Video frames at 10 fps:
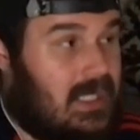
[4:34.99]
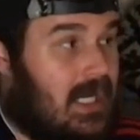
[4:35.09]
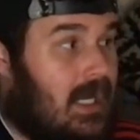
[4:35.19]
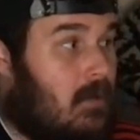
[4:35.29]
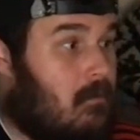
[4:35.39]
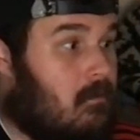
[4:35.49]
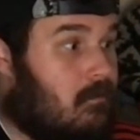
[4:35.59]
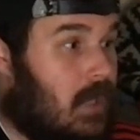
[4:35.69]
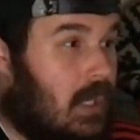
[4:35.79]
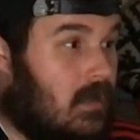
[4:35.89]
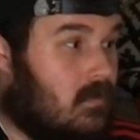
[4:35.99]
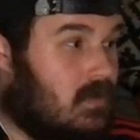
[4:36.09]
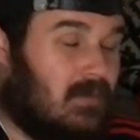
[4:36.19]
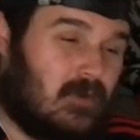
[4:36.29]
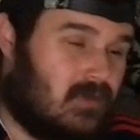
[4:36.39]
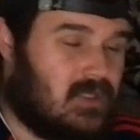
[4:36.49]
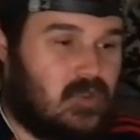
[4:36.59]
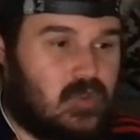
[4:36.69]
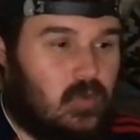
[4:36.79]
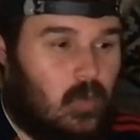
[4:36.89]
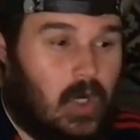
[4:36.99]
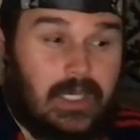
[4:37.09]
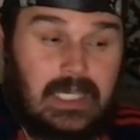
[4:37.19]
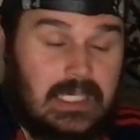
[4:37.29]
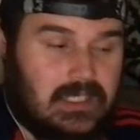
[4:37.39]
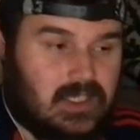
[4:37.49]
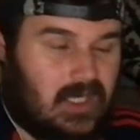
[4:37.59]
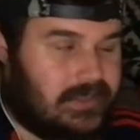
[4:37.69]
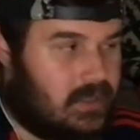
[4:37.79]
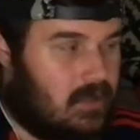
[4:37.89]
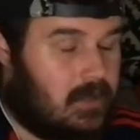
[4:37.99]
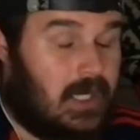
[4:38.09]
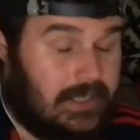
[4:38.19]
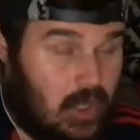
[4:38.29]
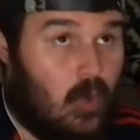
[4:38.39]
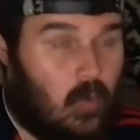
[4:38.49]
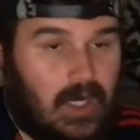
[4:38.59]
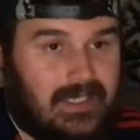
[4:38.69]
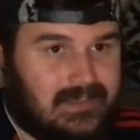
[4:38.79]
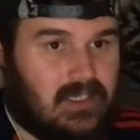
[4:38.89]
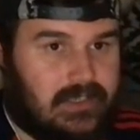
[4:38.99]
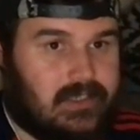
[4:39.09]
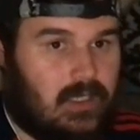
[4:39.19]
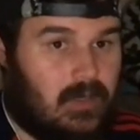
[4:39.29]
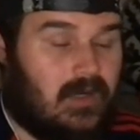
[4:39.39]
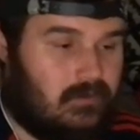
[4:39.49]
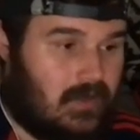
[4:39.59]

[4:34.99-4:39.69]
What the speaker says: but I'm not really too sure why he started Lima. I know why he started Lima.